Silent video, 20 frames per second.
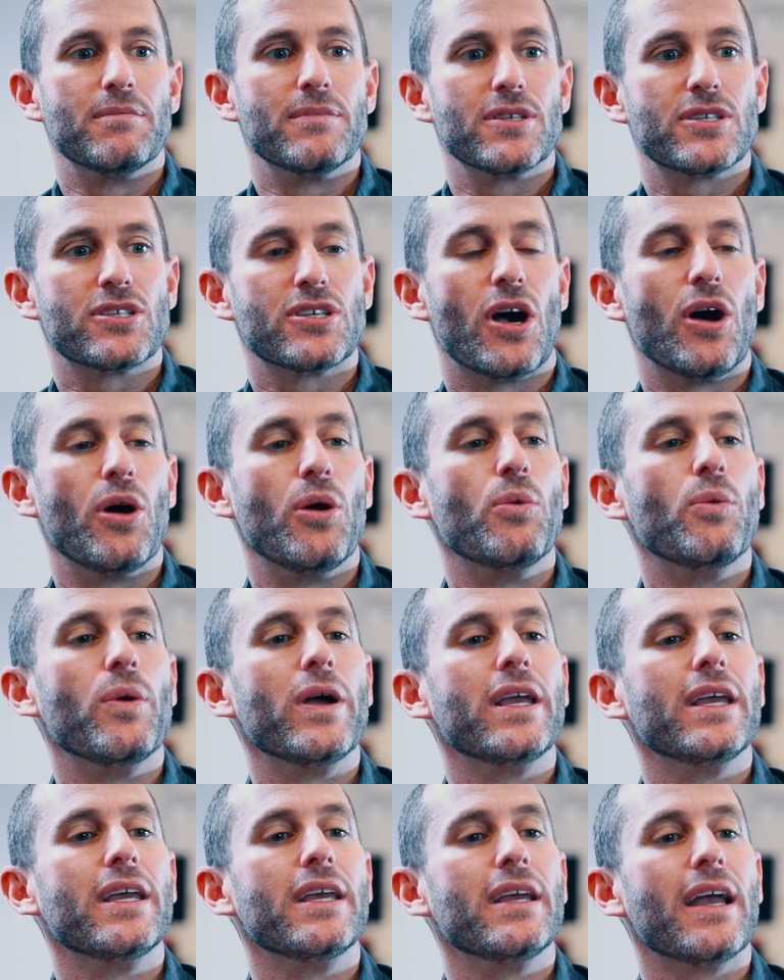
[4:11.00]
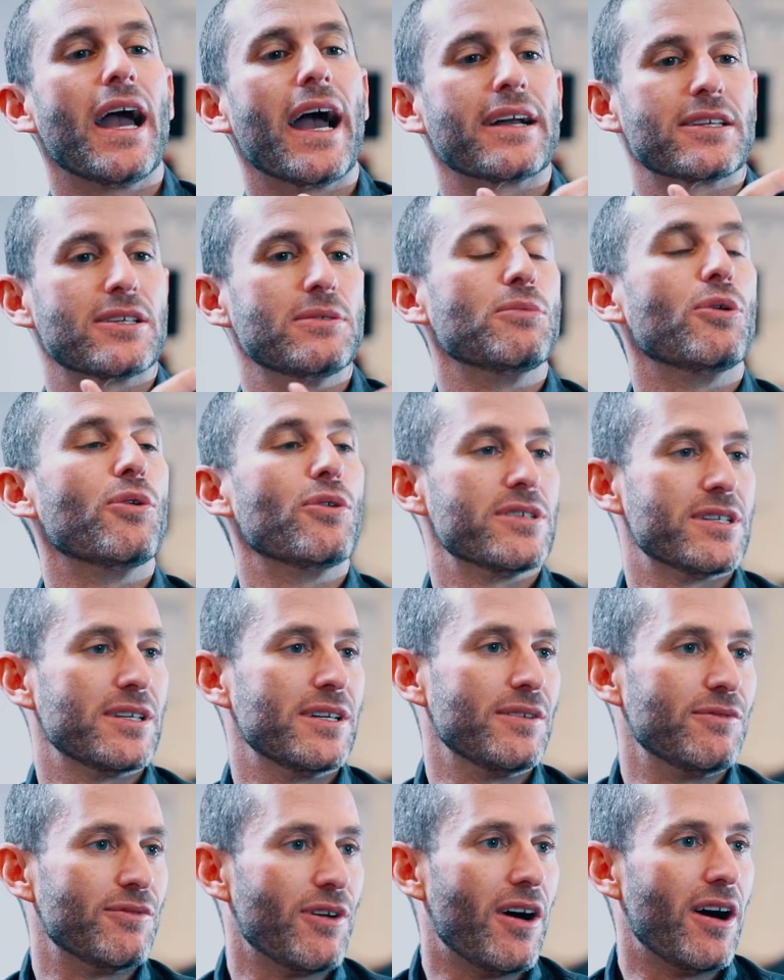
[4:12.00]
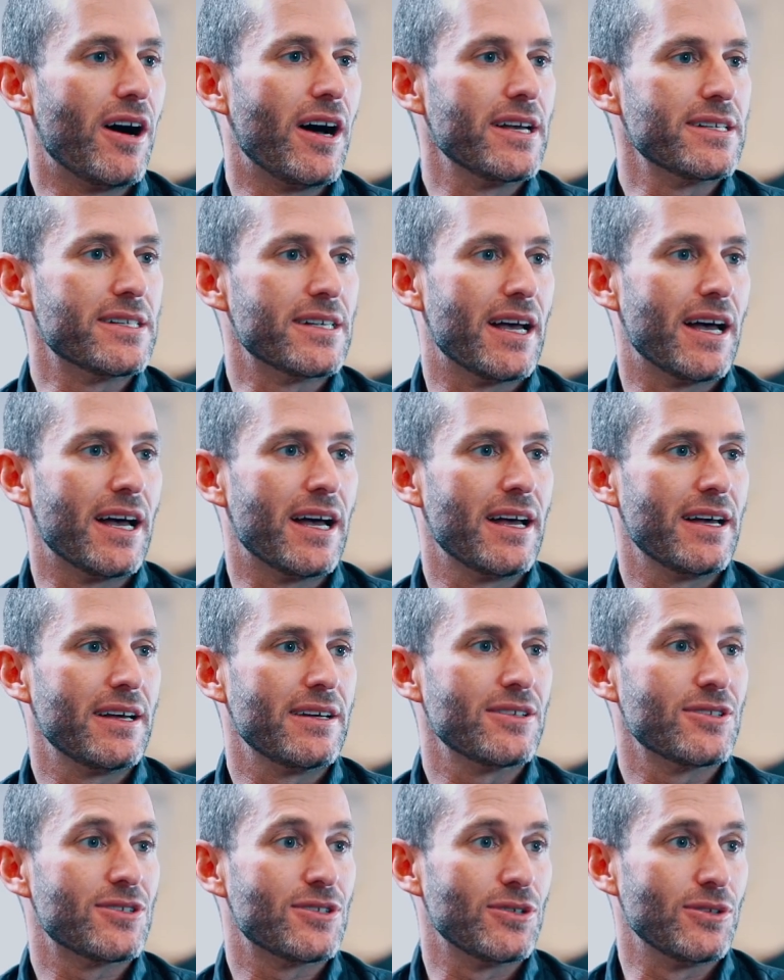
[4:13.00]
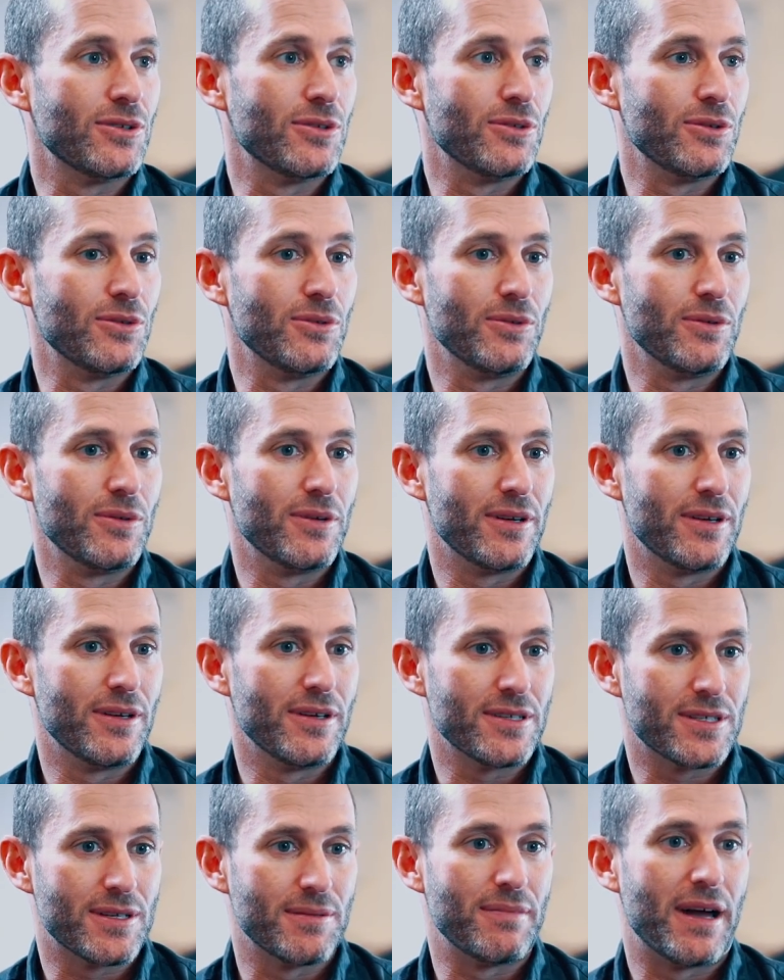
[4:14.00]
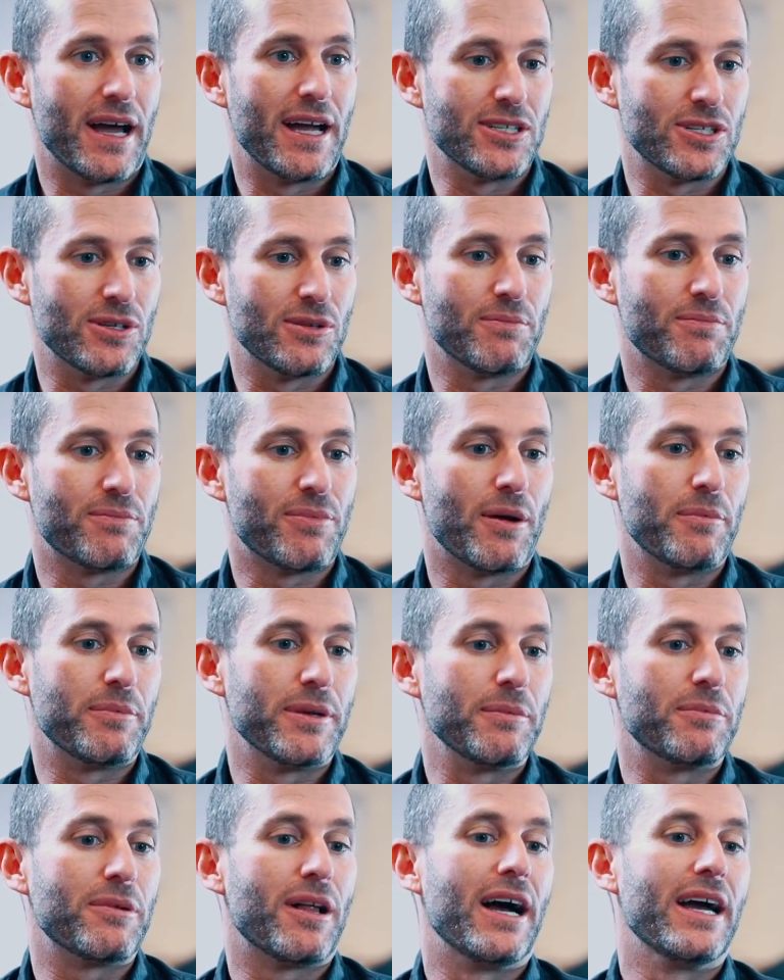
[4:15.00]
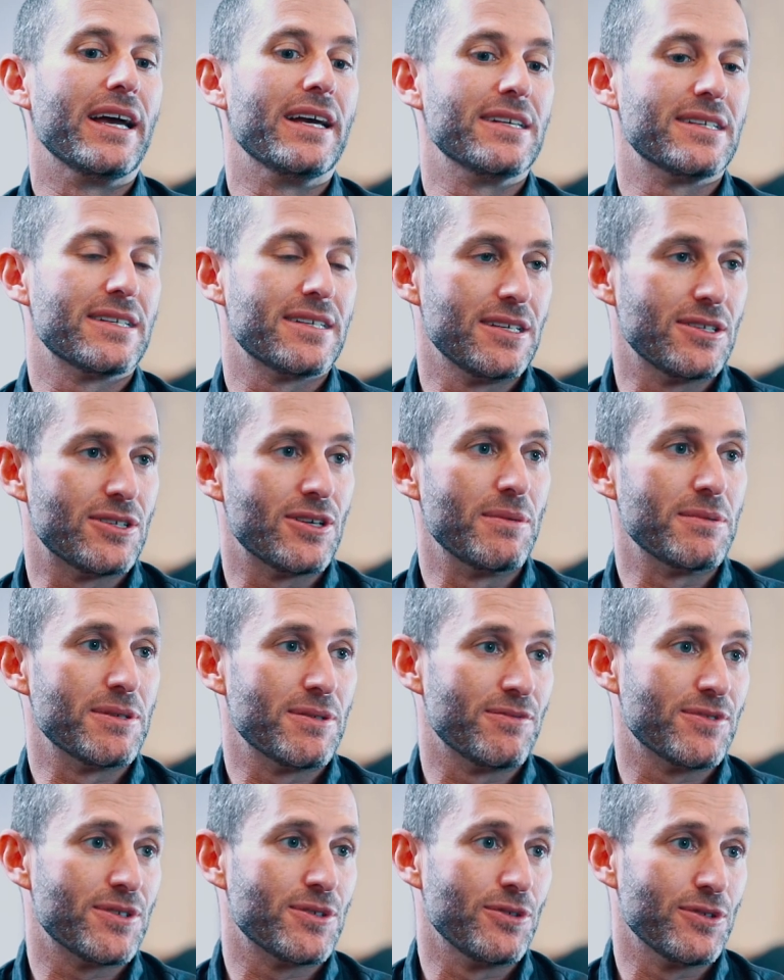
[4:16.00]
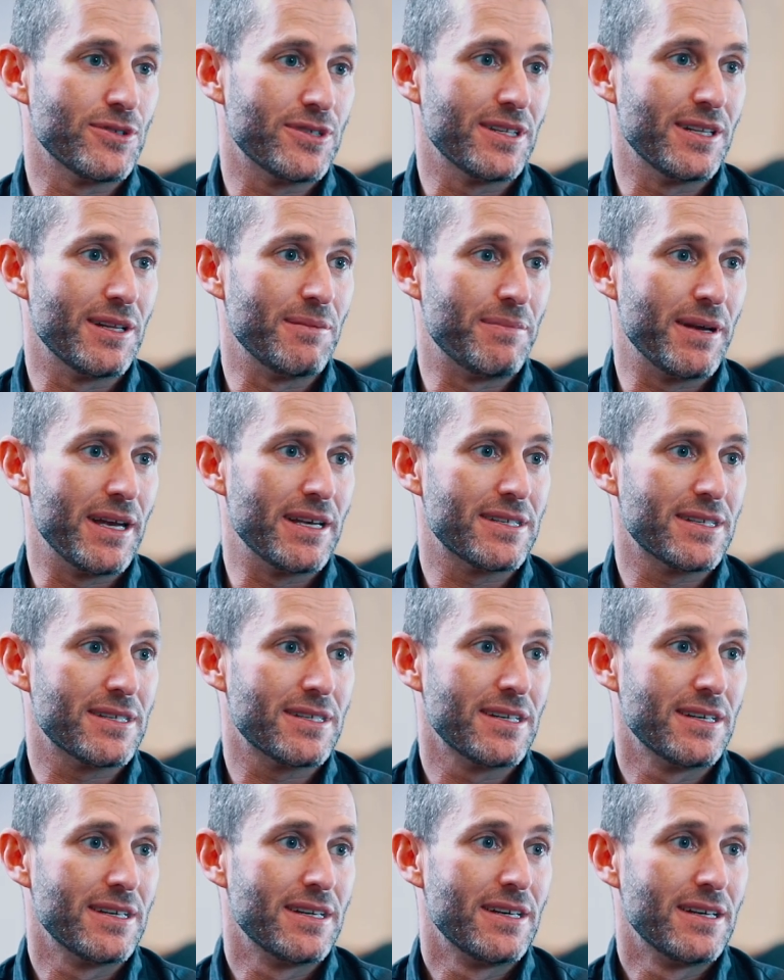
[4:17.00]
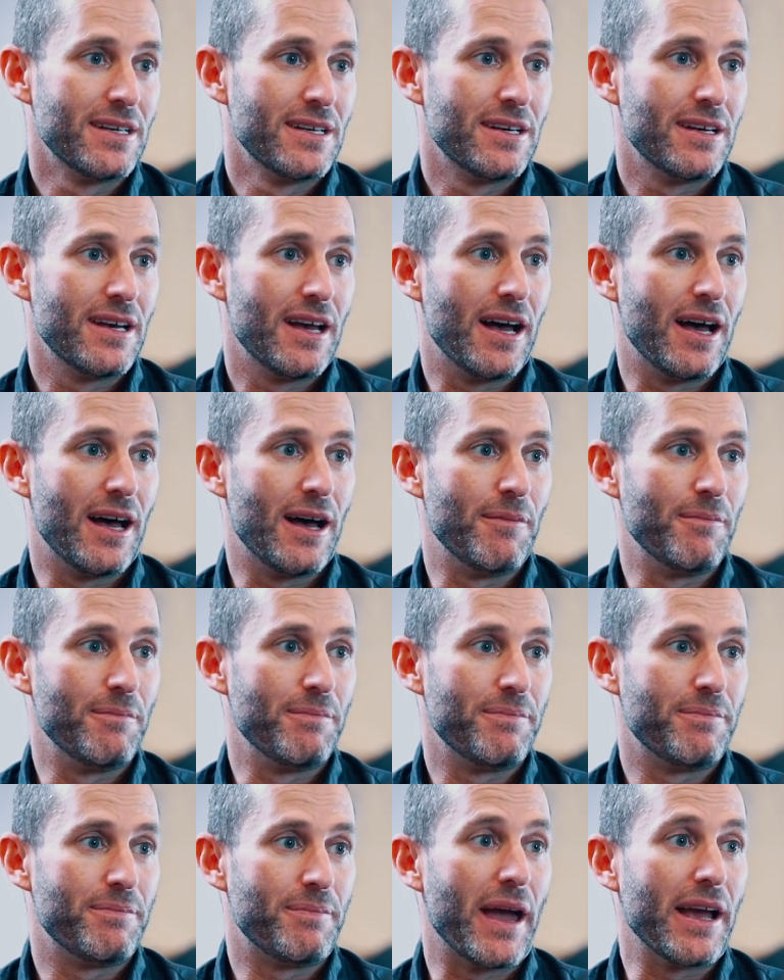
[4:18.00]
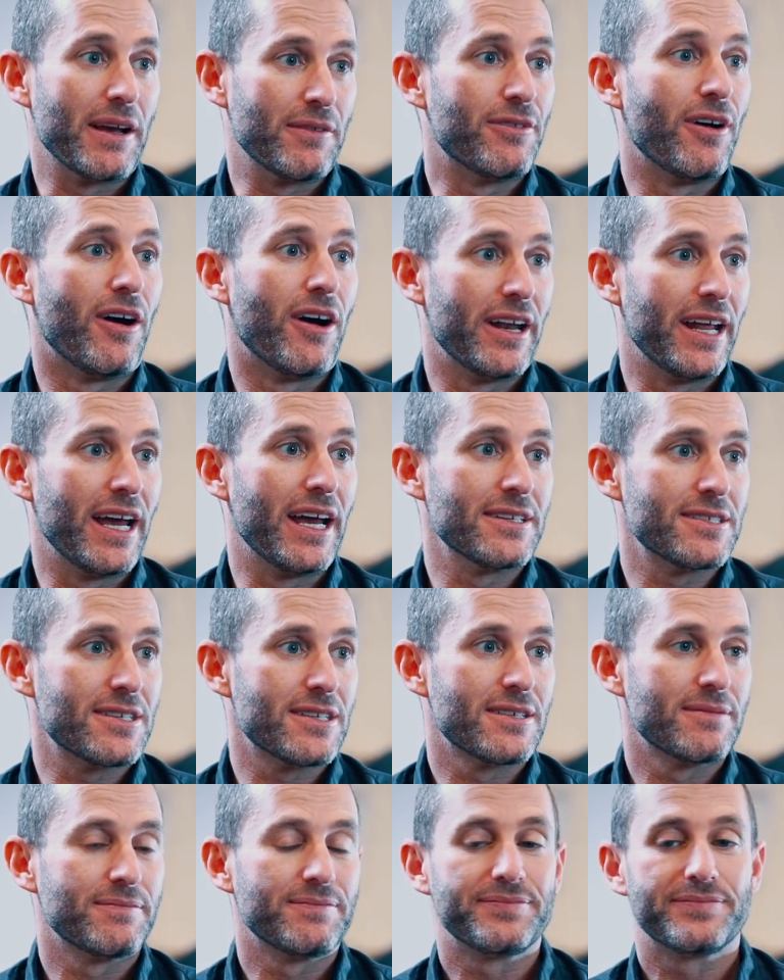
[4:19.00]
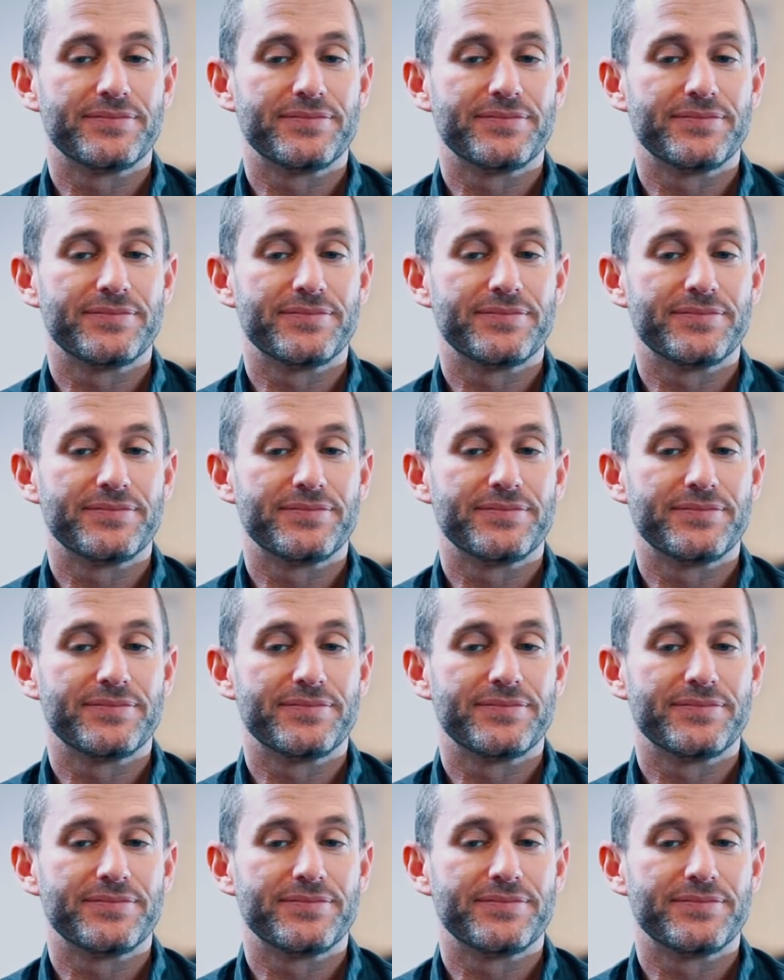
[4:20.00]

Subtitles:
So we acted more as an advisor to some major property players in terms of sourcing the best bank finance.